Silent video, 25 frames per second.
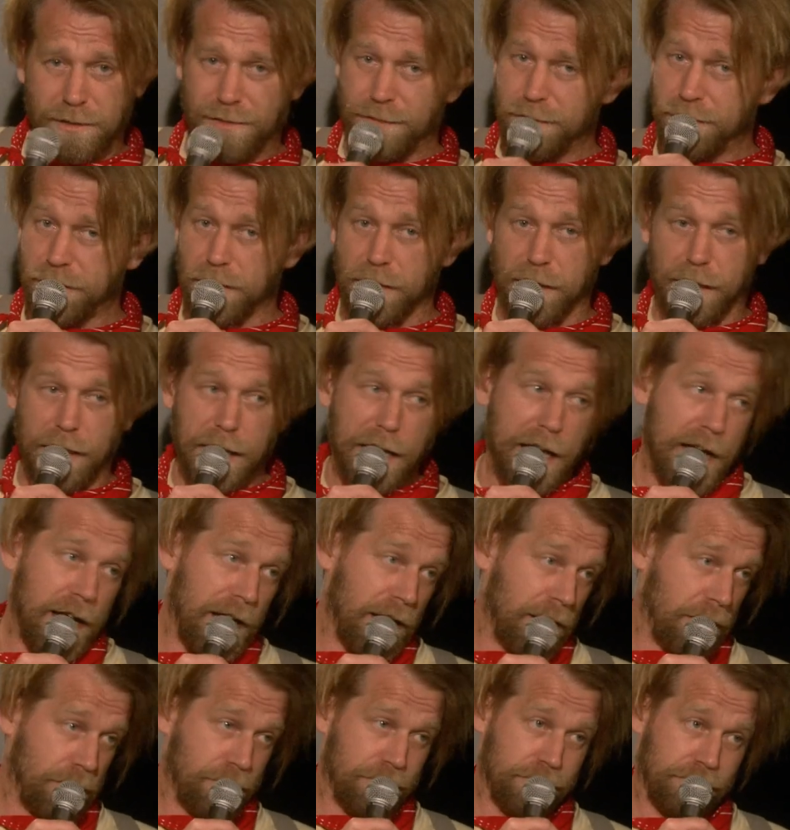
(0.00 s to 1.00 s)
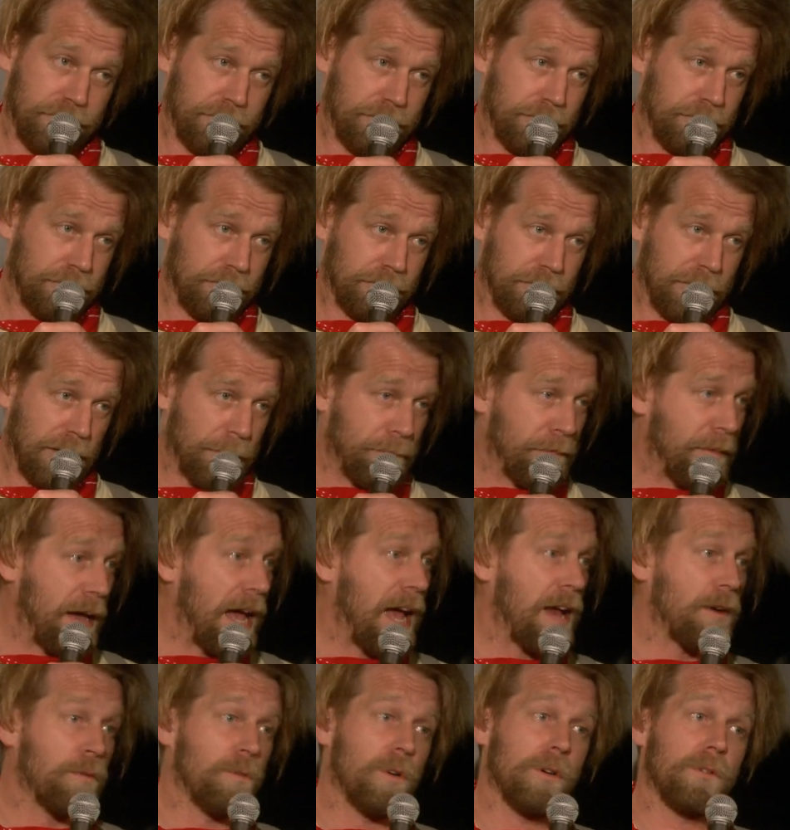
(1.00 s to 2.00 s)
Forget it. The
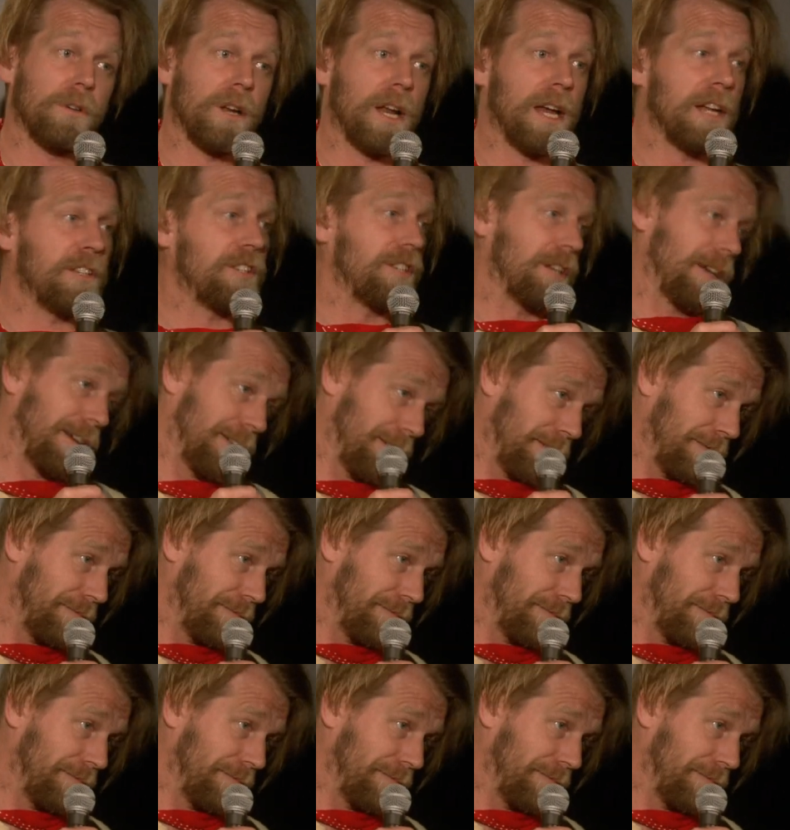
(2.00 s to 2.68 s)
man won't let you.